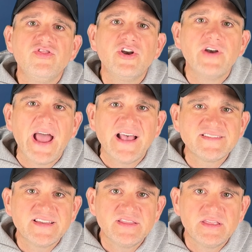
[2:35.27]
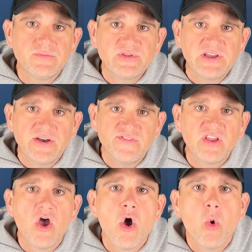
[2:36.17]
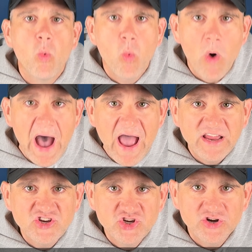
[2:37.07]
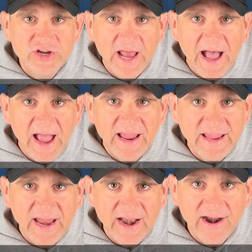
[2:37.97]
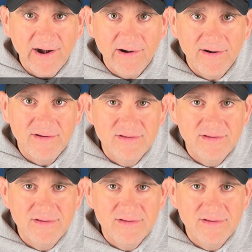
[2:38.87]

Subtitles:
They're asking themselves, why should I care?